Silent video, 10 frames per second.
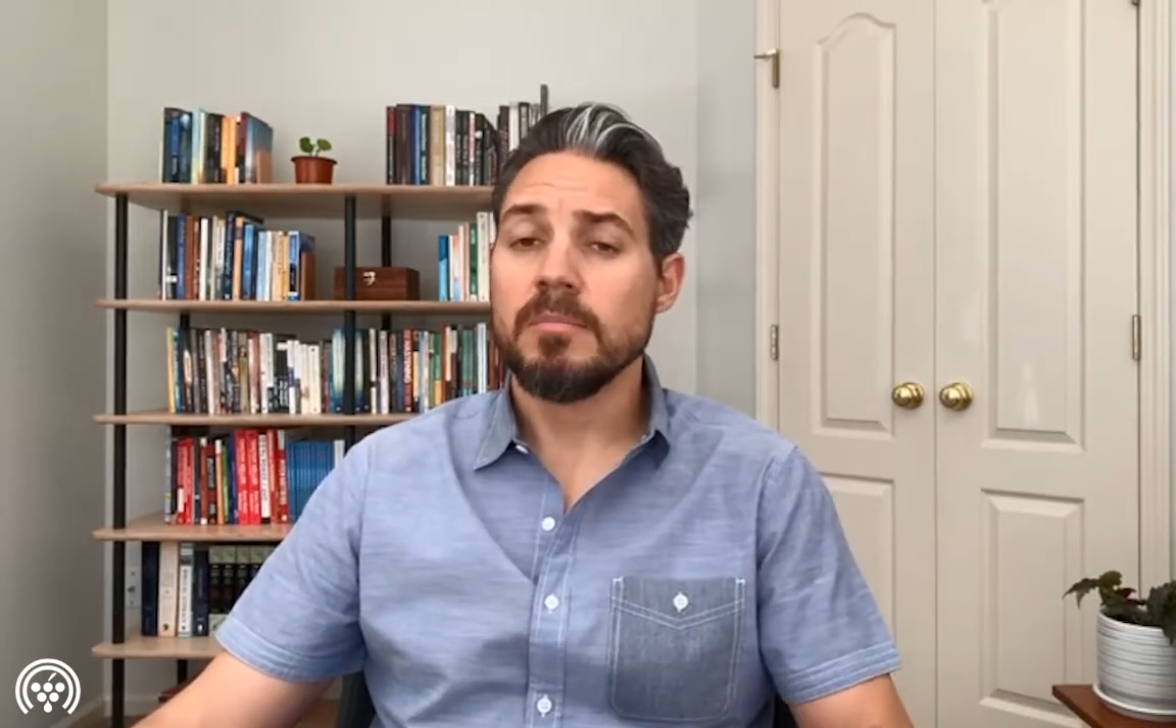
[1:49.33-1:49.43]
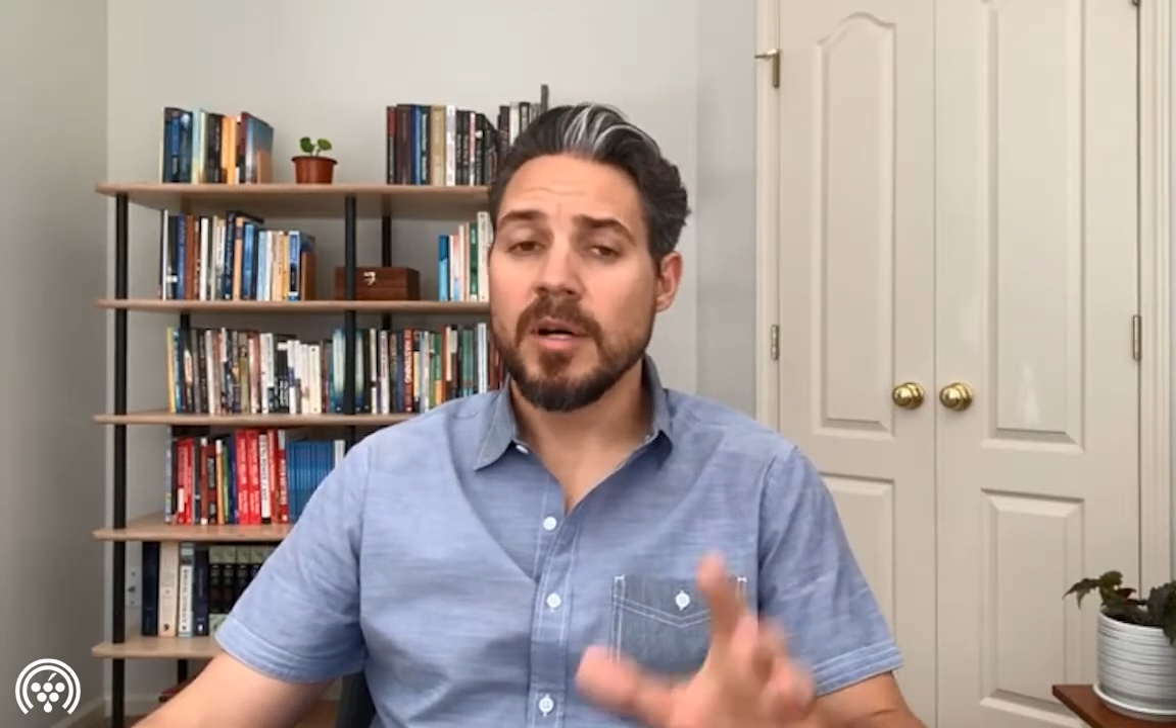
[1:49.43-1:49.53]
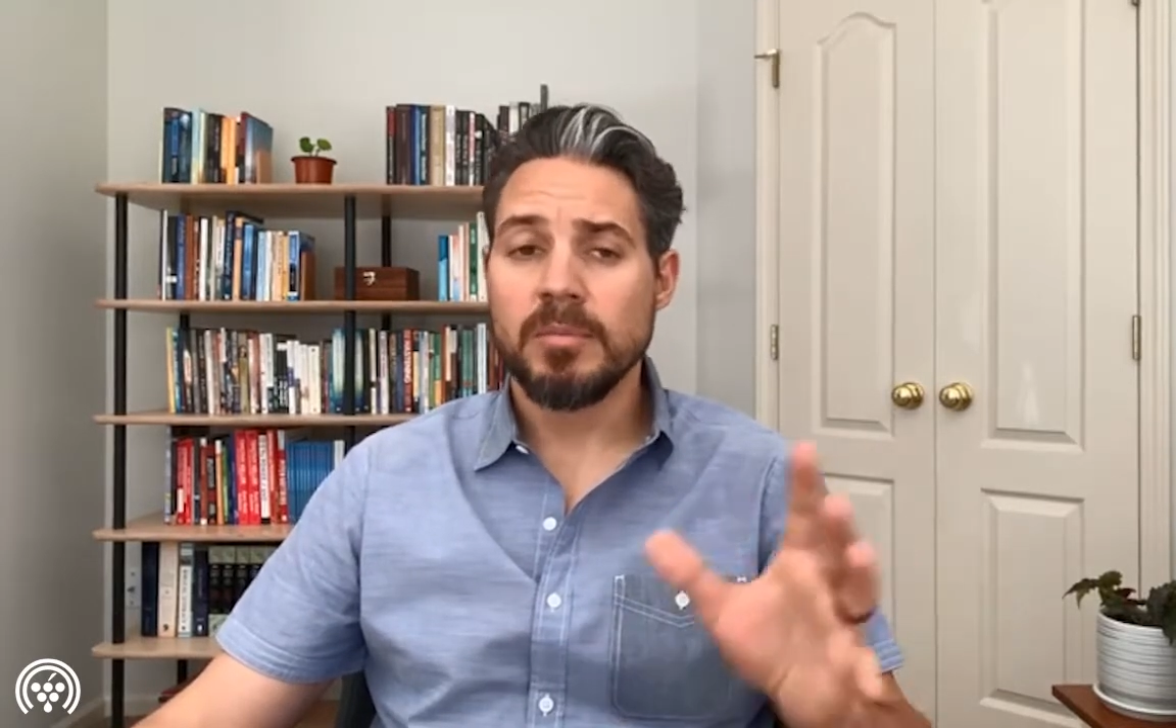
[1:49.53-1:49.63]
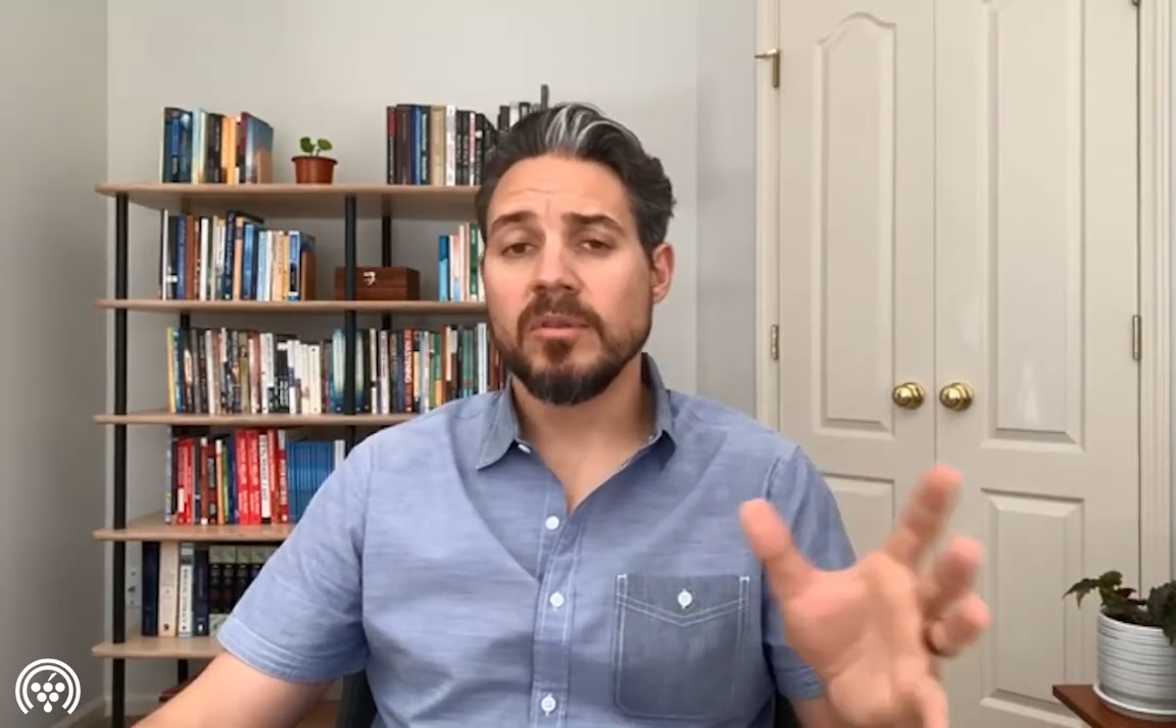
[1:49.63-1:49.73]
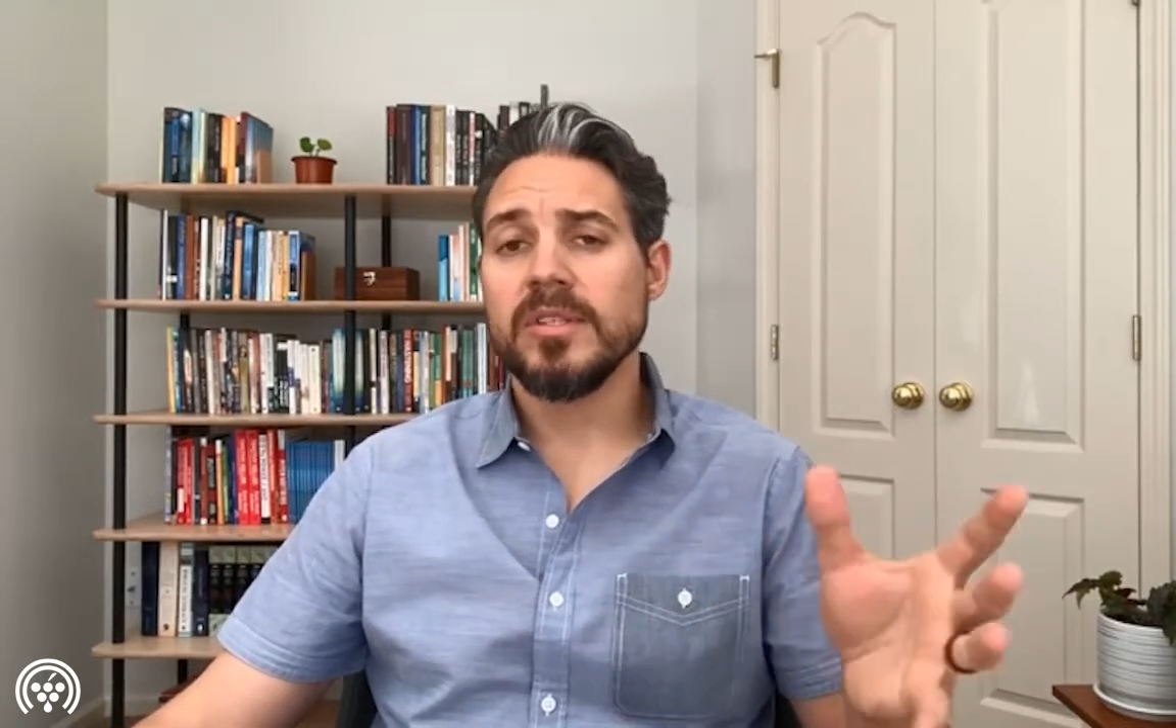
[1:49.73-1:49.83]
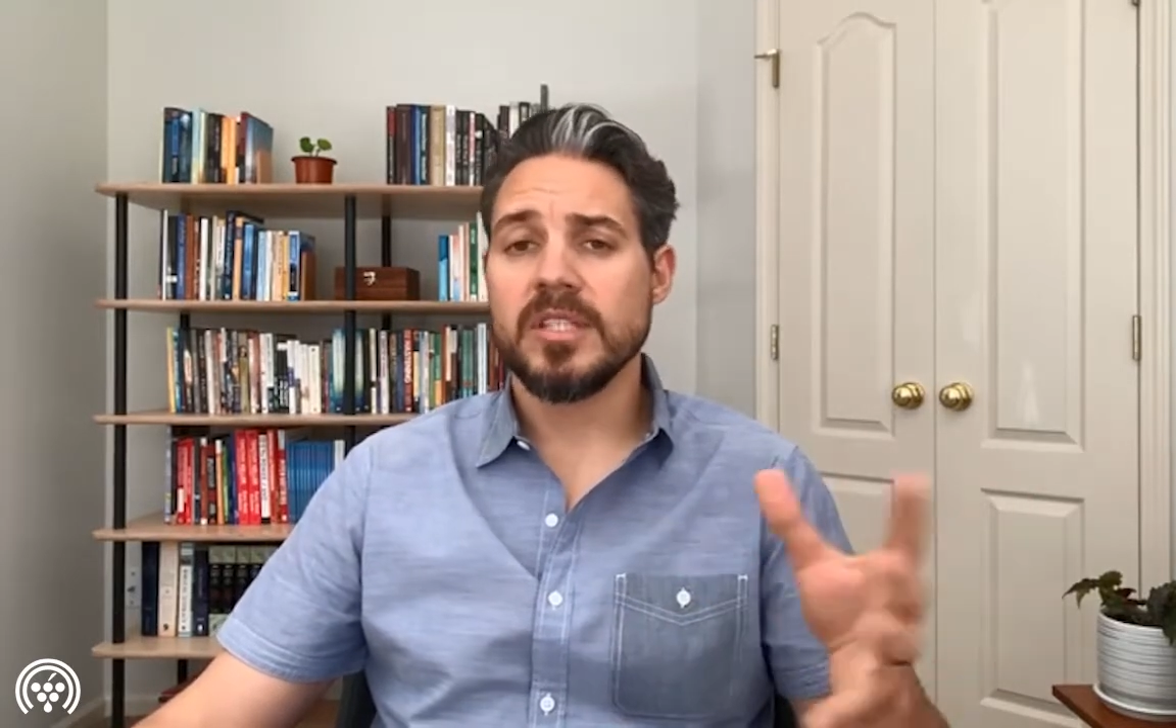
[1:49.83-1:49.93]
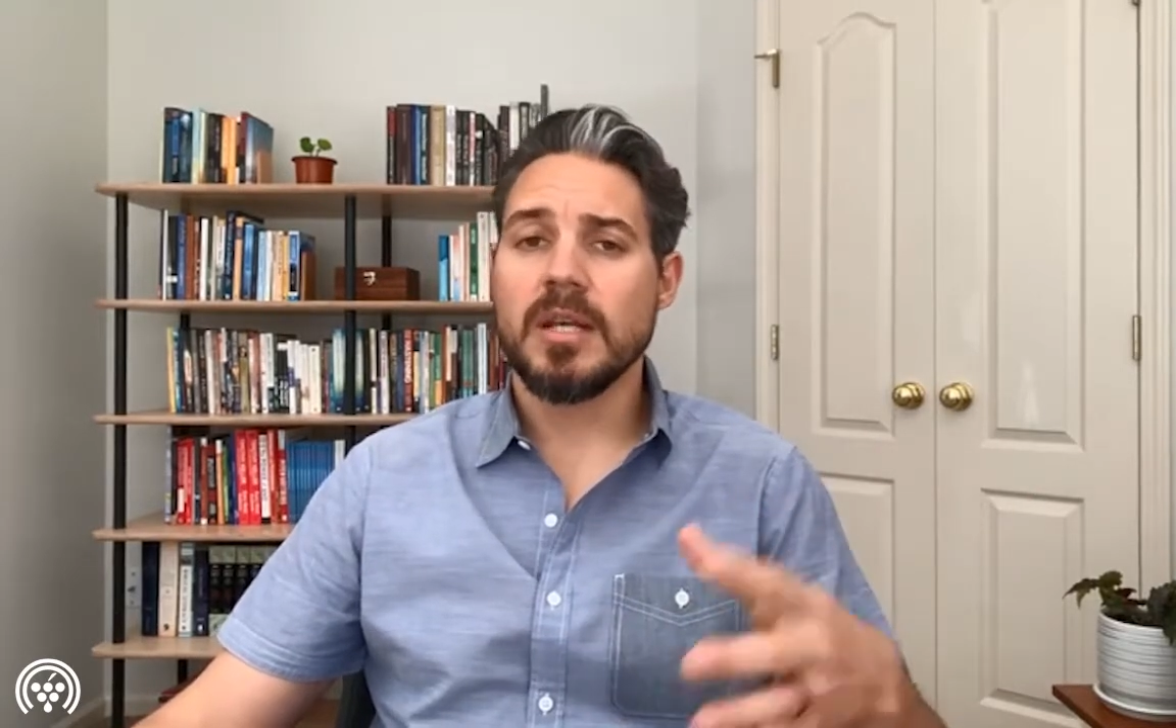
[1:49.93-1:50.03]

bubble, and